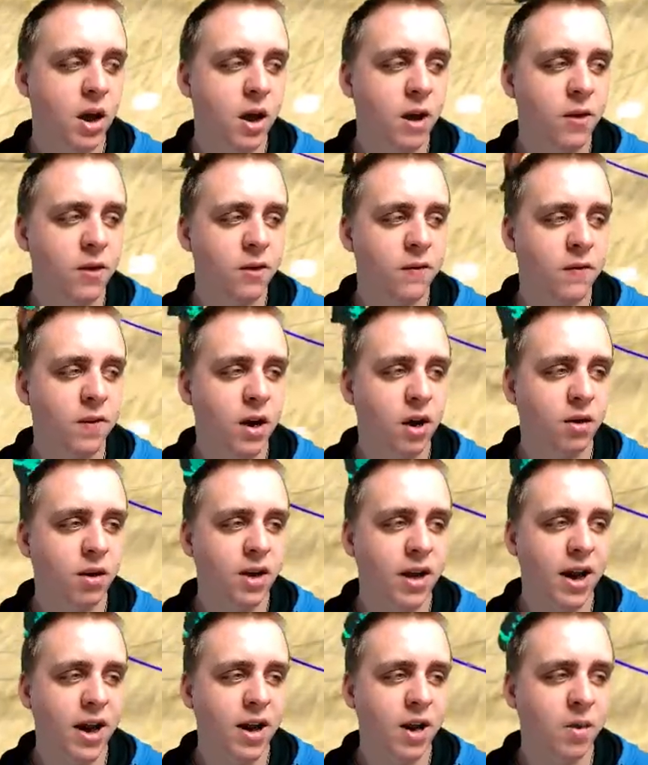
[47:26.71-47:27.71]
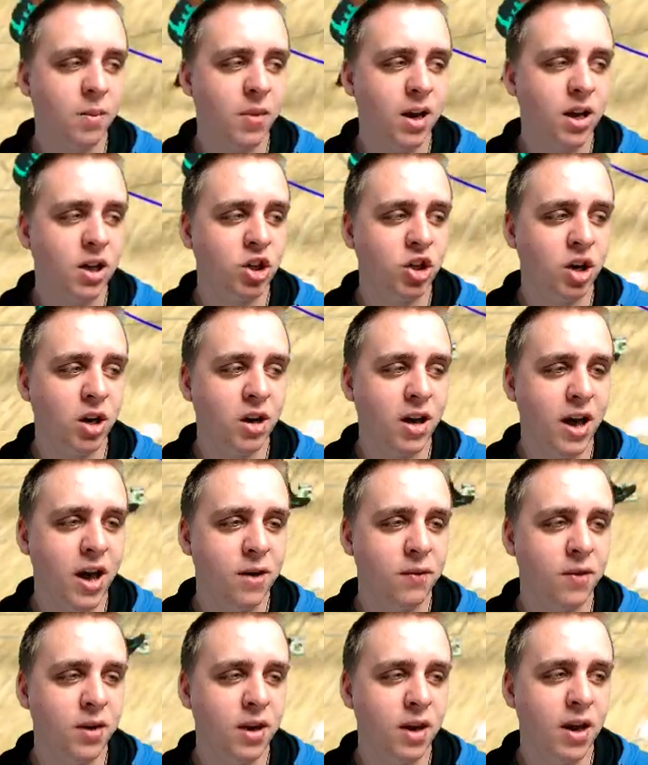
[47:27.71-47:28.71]
They're very animation
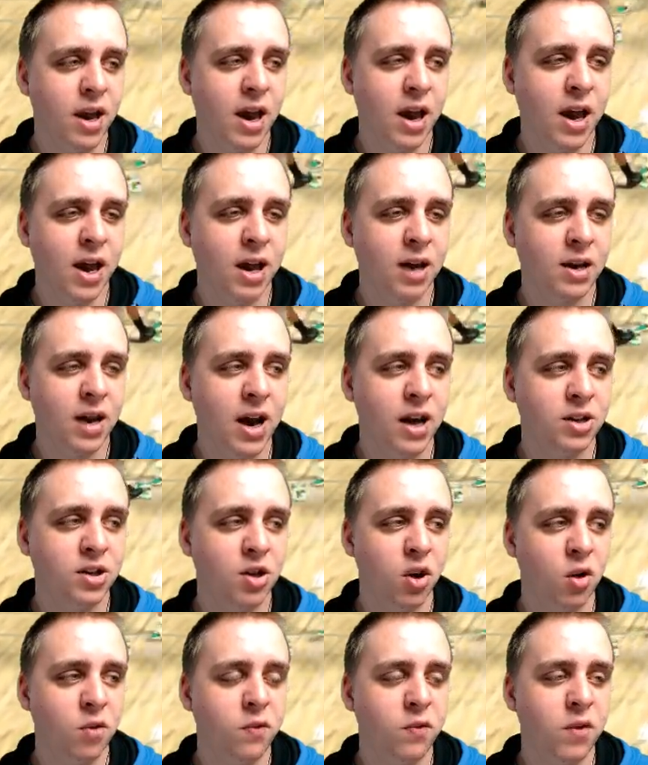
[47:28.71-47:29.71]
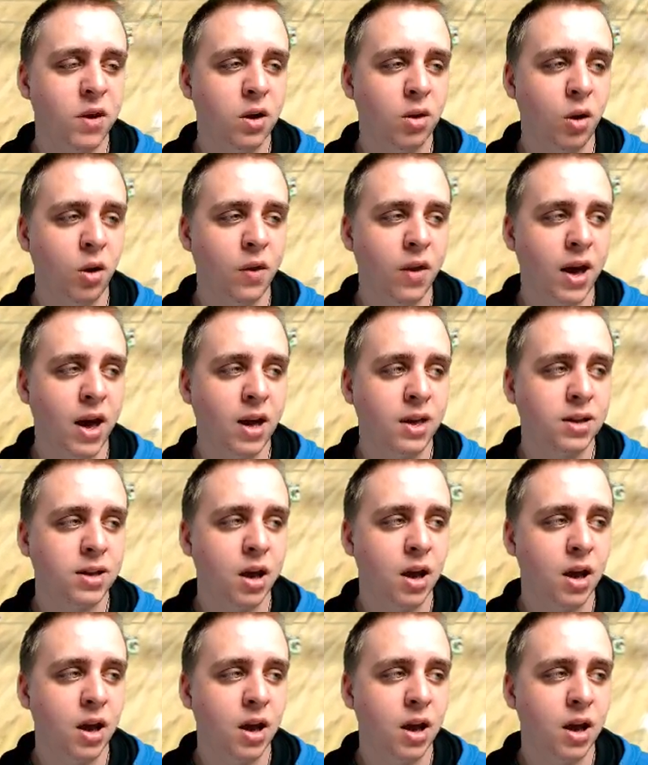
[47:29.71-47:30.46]
heavy, and I don't feel that